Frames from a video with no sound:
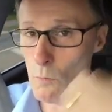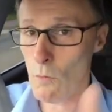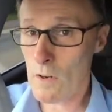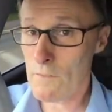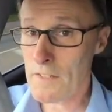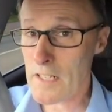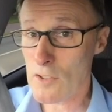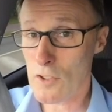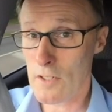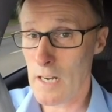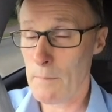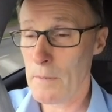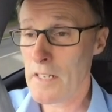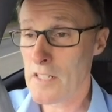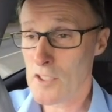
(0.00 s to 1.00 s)
one thing is going
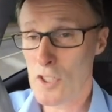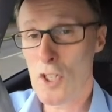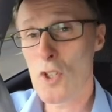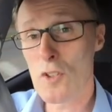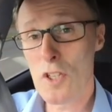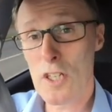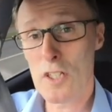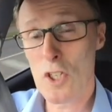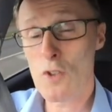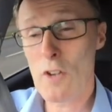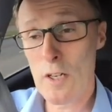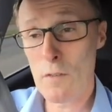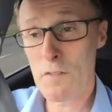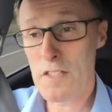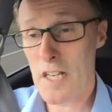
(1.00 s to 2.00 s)
to happen, it's gonna, they're going to
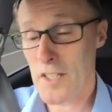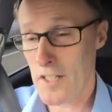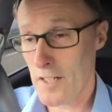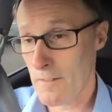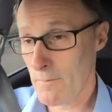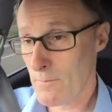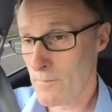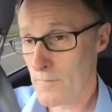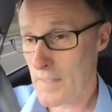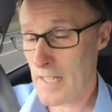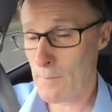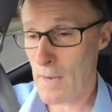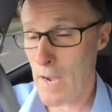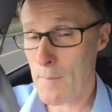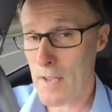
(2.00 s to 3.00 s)
try and overtake you.
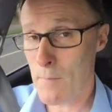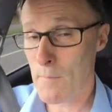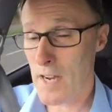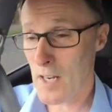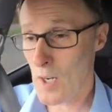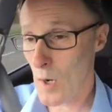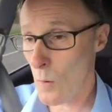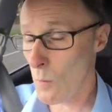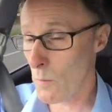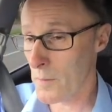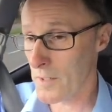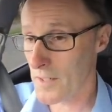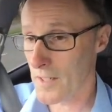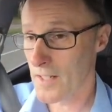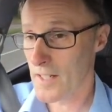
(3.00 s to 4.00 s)
It might be a man or a
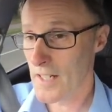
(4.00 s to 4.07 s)
woman.